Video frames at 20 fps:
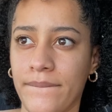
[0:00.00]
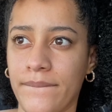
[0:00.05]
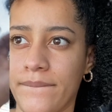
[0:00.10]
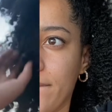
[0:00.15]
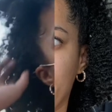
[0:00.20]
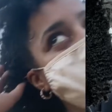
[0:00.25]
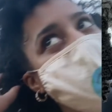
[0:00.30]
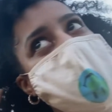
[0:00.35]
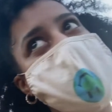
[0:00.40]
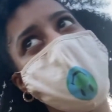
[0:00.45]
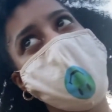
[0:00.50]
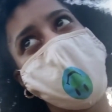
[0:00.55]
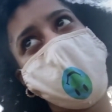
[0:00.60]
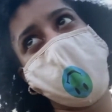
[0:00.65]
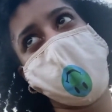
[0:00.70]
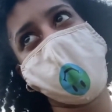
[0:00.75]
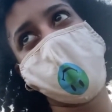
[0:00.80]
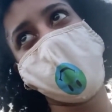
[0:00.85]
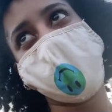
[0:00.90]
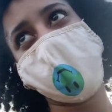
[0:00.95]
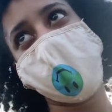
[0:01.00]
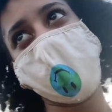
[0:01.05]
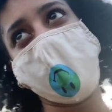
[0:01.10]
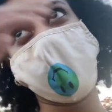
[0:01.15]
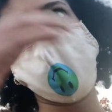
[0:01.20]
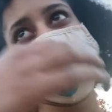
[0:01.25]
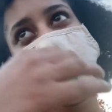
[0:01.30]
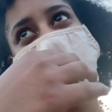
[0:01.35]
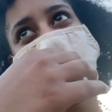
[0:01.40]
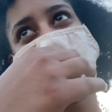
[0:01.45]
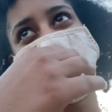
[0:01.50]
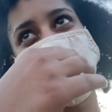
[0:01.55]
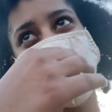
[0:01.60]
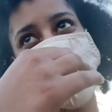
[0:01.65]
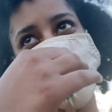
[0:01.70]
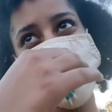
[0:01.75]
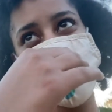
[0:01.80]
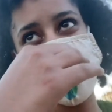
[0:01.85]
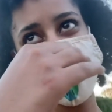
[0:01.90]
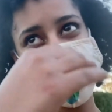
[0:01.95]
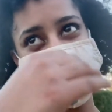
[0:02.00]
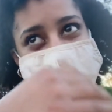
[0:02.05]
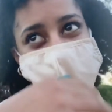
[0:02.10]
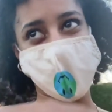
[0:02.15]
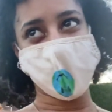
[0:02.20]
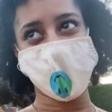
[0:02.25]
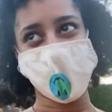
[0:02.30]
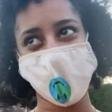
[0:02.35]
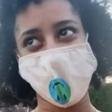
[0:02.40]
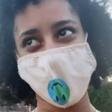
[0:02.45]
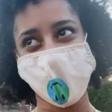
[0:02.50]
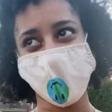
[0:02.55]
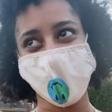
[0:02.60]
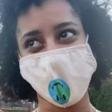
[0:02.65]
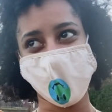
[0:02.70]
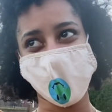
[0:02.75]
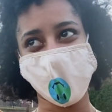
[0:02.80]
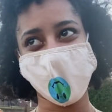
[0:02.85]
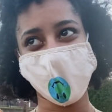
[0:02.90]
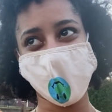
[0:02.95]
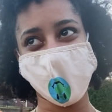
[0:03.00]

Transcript: Aldi's? So I couldn't record.